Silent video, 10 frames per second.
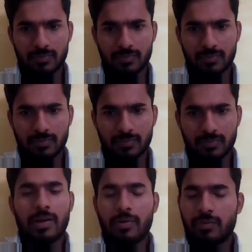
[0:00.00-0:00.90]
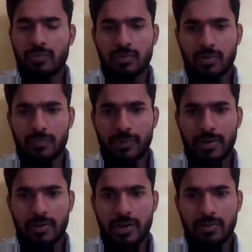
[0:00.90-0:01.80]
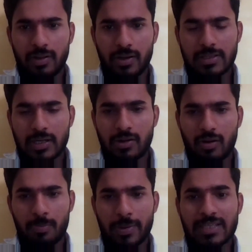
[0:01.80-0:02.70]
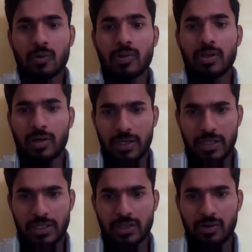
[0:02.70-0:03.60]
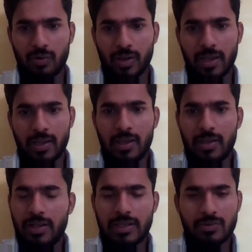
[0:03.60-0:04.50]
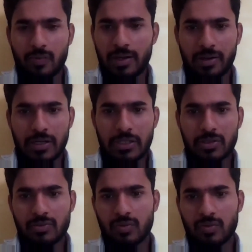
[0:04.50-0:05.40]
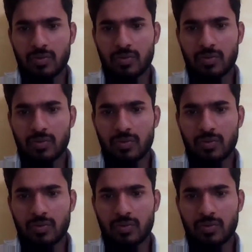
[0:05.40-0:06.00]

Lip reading: Okay, whenever we need the result of based on the condition. Okay, there is one condition, so we go for